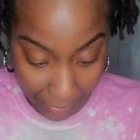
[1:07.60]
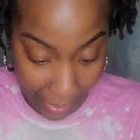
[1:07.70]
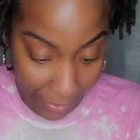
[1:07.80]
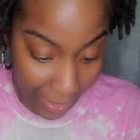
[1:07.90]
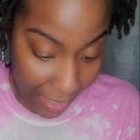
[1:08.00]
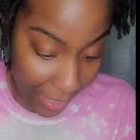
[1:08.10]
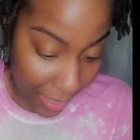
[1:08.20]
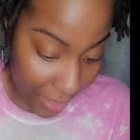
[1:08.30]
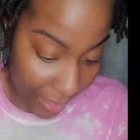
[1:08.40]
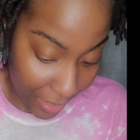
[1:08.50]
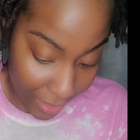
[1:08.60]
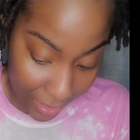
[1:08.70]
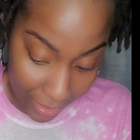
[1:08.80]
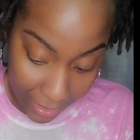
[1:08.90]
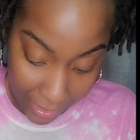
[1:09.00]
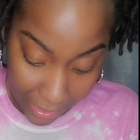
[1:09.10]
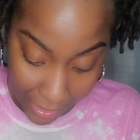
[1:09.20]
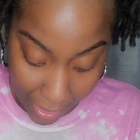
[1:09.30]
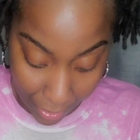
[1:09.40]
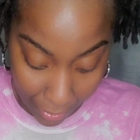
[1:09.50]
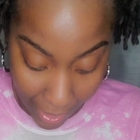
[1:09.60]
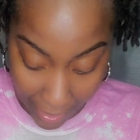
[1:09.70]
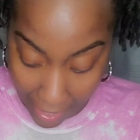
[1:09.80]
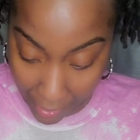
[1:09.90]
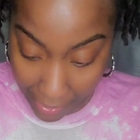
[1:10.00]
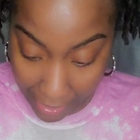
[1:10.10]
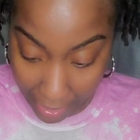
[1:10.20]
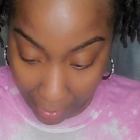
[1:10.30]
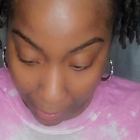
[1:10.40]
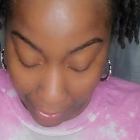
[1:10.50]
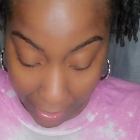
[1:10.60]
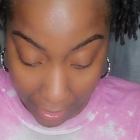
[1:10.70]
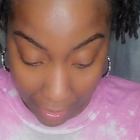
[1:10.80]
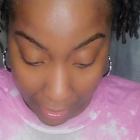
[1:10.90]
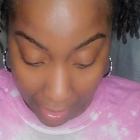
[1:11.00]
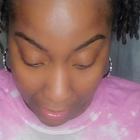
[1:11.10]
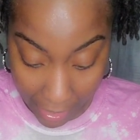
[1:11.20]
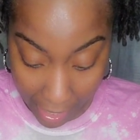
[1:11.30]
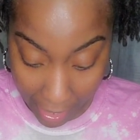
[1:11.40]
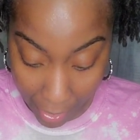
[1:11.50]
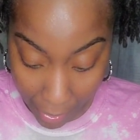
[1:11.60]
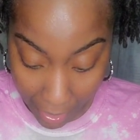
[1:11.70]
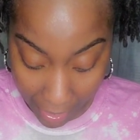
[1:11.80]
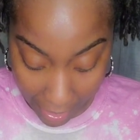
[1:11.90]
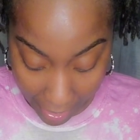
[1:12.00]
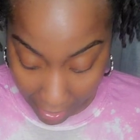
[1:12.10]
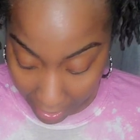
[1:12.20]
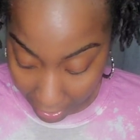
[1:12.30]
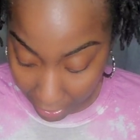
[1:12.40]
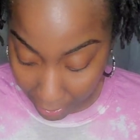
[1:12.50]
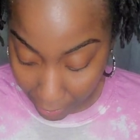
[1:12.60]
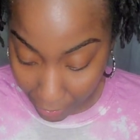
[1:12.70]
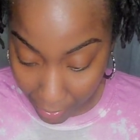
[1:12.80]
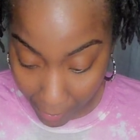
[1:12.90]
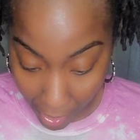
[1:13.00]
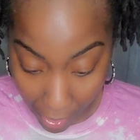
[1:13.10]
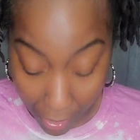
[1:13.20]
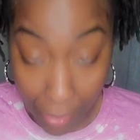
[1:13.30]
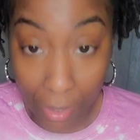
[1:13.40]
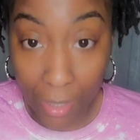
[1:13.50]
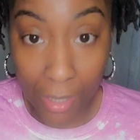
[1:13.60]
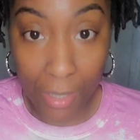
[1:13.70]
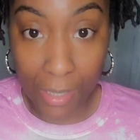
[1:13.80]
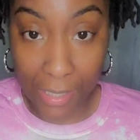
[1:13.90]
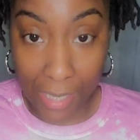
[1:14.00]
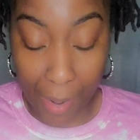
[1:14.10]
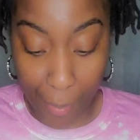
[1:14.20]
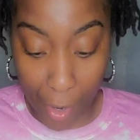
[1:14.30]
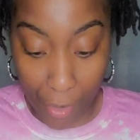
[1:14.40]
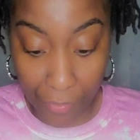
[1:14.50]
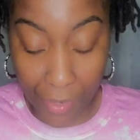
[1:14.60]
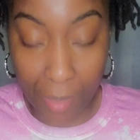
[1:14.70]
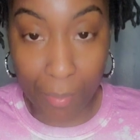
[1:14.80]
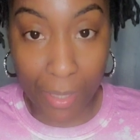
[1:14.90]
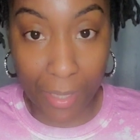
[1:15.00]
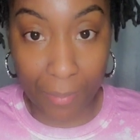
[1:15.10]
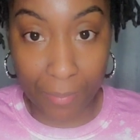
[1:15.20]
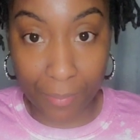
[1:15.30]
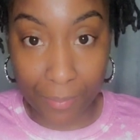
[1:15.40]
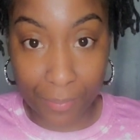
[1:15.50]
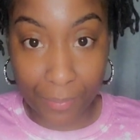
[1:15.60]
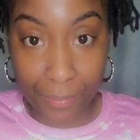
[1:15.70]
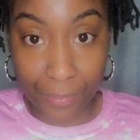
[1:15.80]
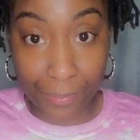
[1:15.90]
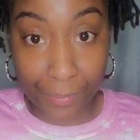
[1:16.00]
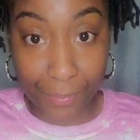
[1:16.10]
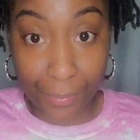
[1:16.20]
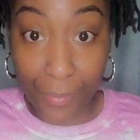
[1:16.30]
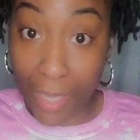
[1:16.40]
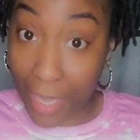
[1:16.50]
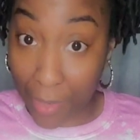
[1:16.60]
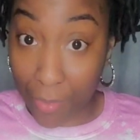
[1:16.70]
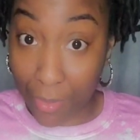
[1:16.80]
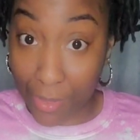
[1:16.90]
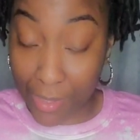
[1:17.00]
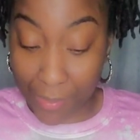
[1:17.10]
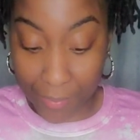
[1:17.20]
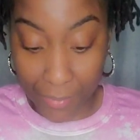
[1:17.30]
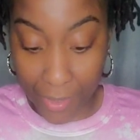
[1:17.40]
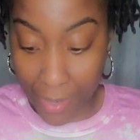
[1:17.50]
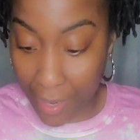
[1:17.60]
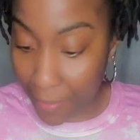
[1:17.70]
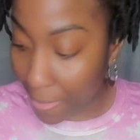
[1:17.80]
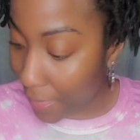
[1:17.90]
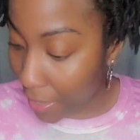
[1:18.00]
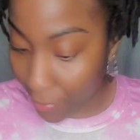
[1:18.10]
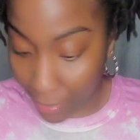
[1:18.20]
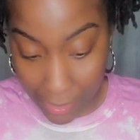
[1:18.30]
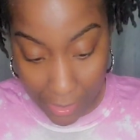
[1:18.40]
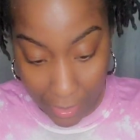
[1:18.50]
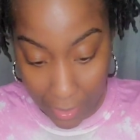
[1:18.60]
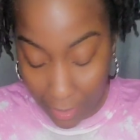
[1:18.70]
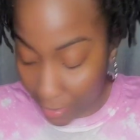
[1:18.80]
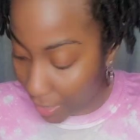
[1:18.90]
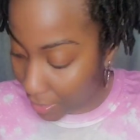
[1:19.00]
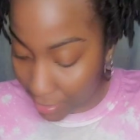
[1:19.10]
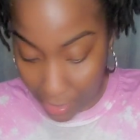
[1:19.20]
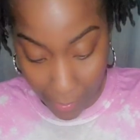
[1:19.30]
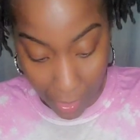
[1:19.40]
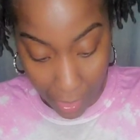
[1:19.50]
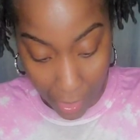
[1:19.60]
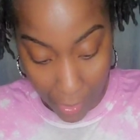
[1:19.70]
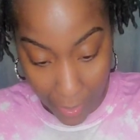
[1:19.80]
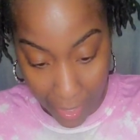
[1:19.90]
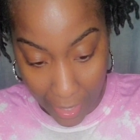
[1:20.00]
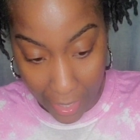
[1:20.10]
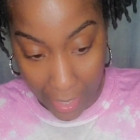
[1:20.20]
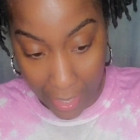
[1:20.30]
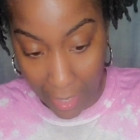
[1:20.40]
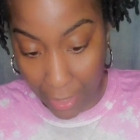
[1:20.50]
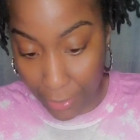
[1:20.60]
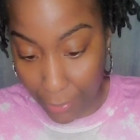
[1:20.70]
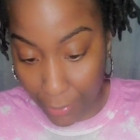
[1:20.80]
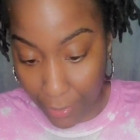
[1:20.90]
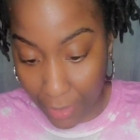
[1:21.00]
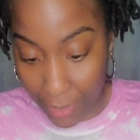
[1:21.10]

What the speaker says: okay? So right now it's looking pretty good. I think I can go ahead and glue them all. It's not perfect, but it works. Okay, it works. Okay, so I'm gonna go ahead and glue